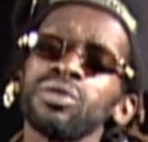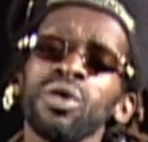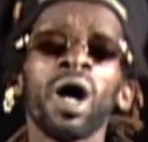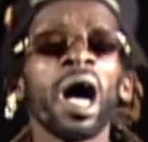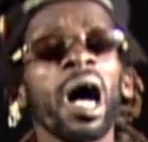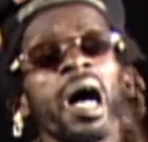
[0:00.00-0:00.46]
to
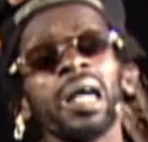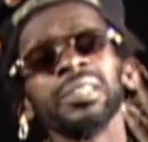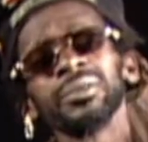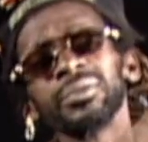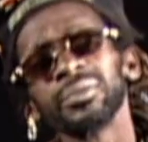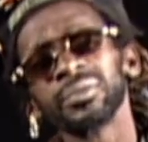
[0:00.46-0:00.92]
heart.
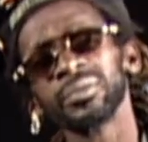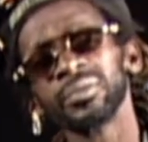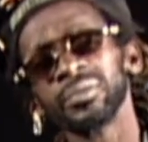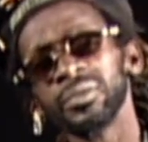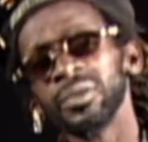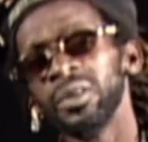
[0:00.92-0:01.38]

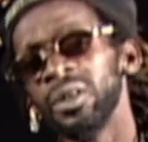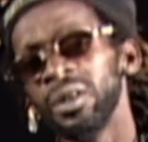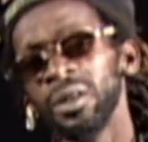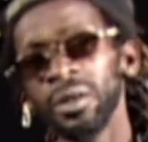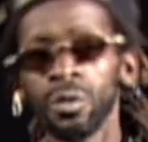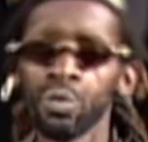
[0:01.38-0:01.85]

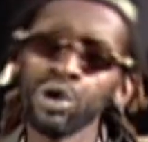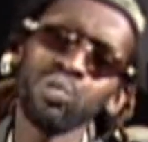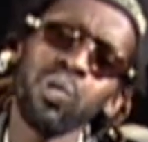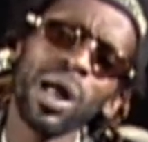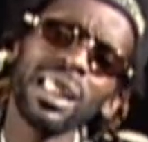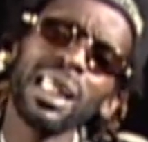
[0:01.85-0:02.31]
With
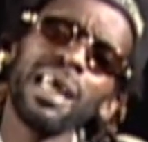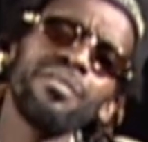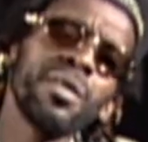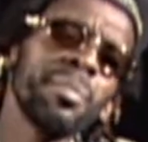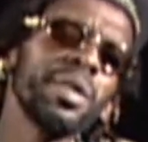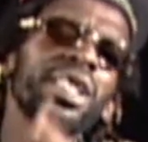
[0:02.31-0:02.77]
one life
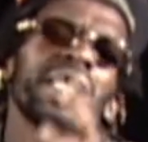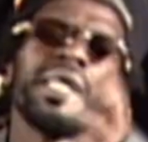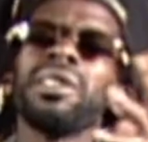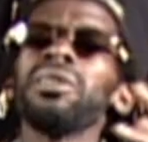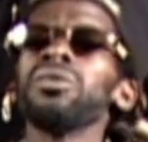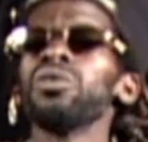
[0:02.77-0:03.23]
we
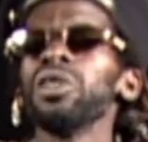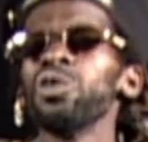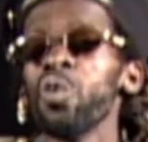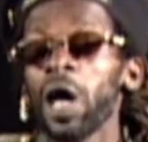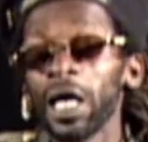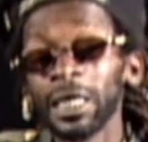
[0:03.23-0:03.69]
begin, with
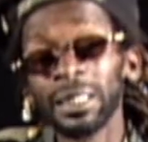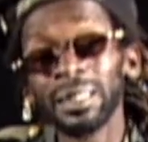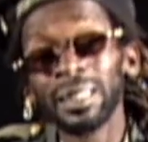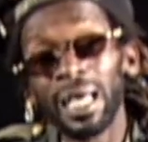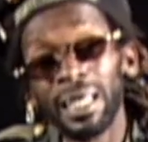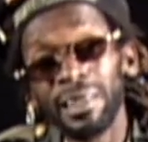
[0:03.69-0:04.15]
one
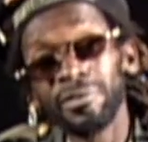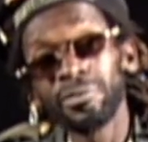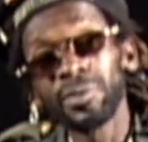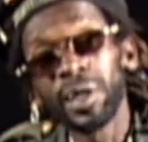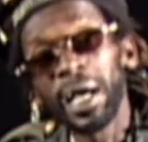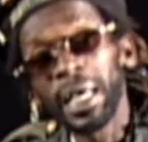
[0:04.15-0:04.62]
life
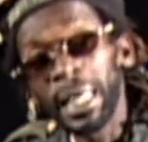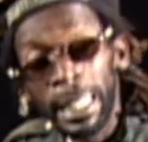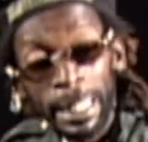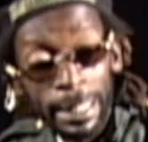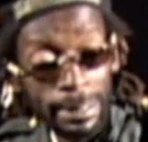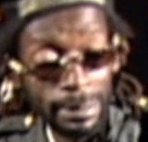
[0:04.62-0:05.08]
we are
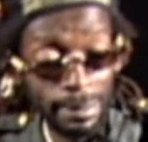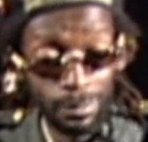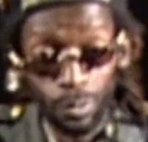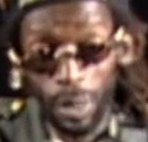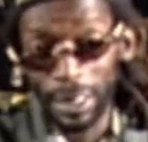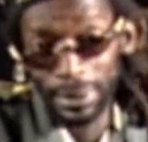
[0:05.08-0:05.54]

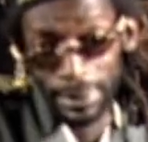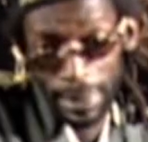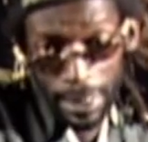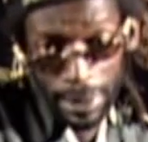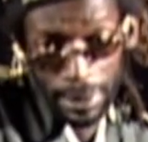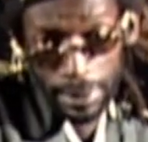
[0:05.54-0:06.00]
in, what
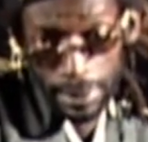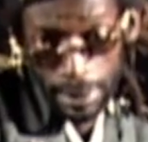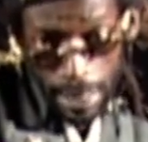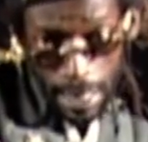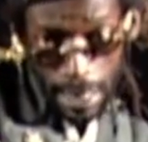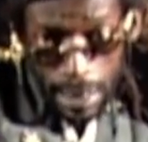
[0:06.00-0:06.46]
then,
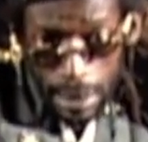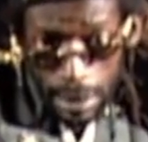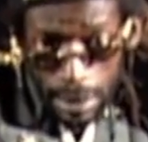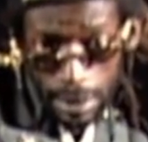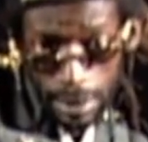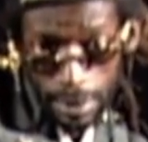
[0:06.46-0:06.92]

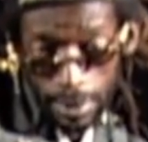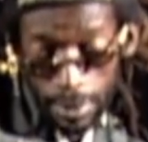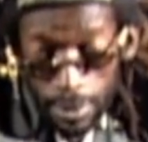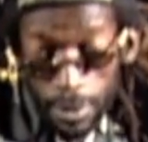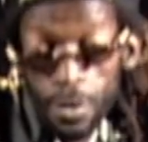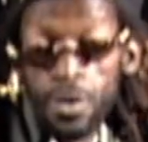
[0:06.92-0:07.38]
hell
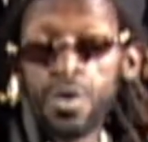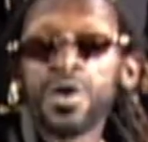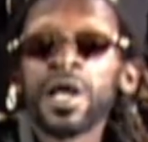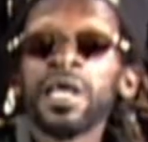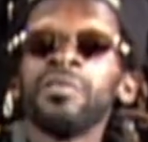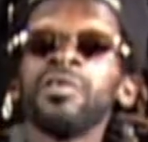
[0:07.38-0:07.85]
or
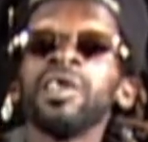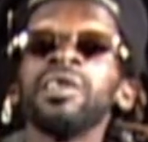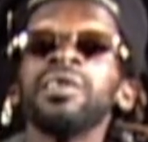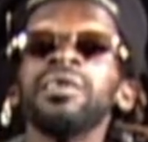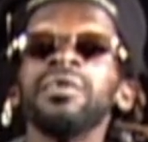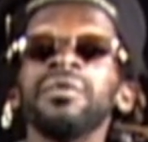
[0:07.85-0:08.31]

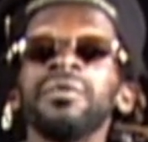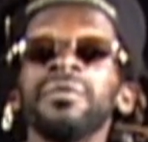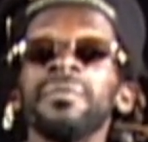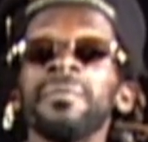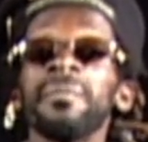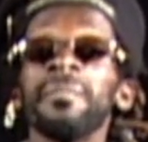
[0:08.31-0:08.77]
heaven?
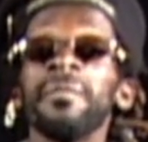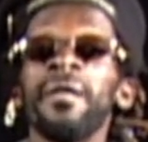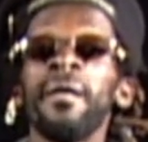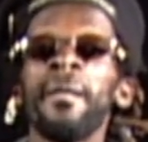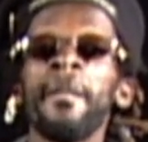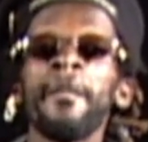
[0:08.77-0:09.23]

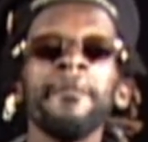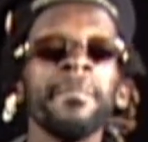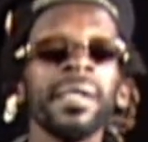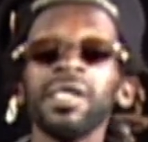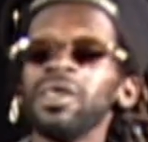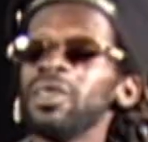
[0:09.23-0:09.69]

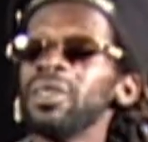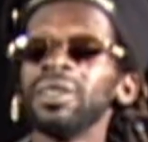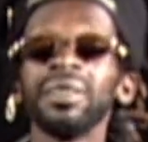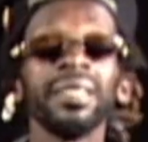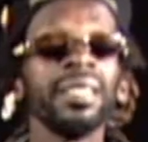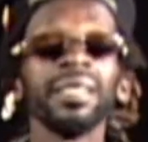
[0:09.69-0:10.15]
Many they
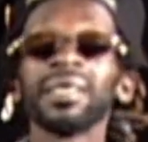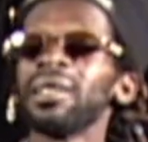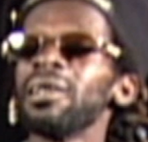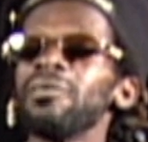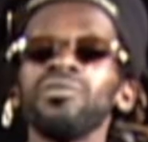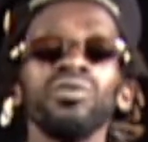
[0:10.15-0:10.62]
take
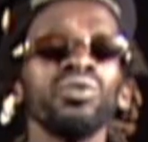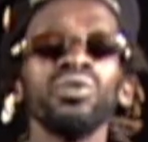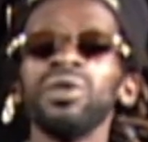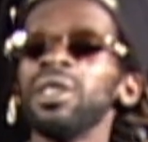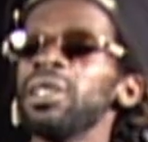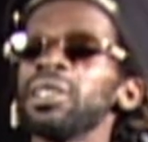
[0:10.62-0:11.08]
and a few
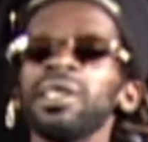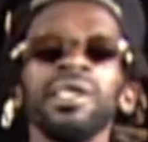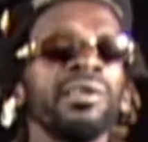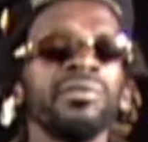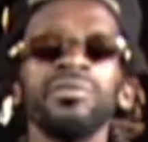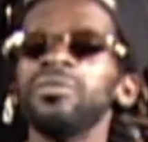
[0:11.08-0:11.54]
they
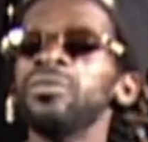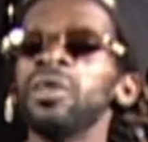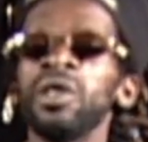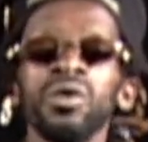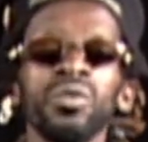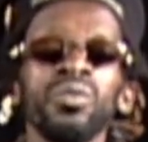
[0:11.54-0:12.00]
give,
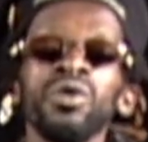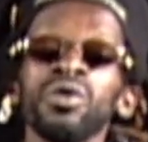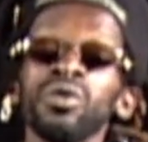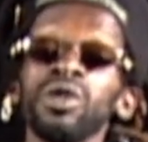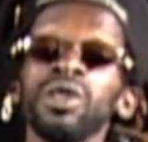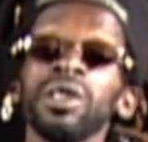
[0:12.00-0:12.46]
we
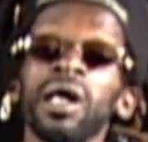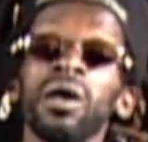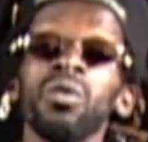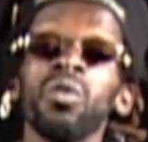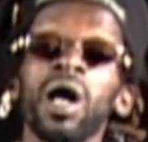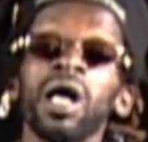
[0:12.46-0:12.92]
only
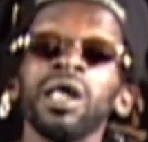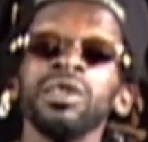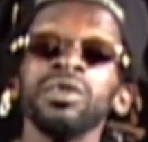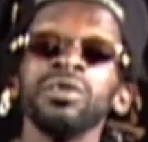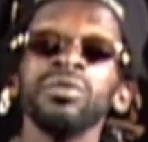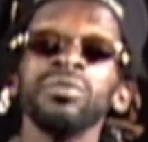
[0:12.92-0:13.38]
got
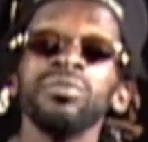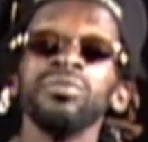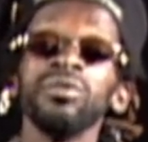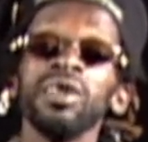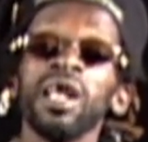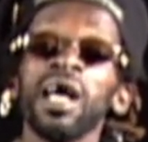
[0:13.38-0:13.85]

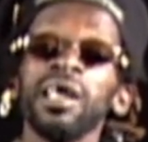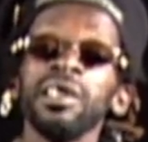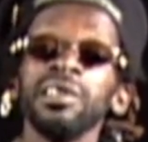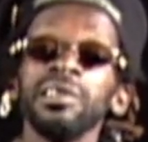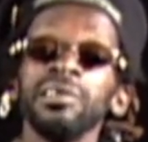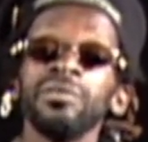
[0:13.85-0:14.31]
one
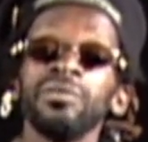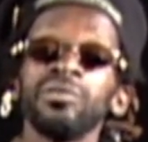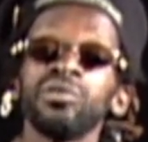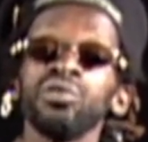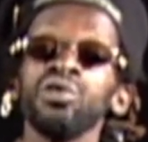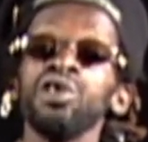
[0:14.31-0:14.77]
life
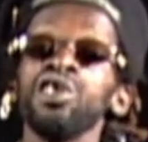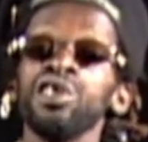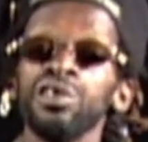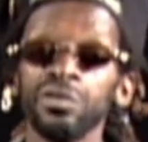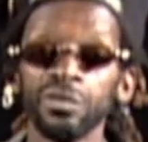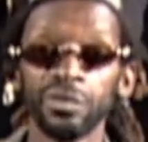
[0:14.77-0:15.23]
to
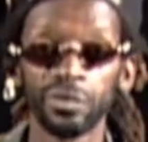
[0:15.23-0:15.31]
live.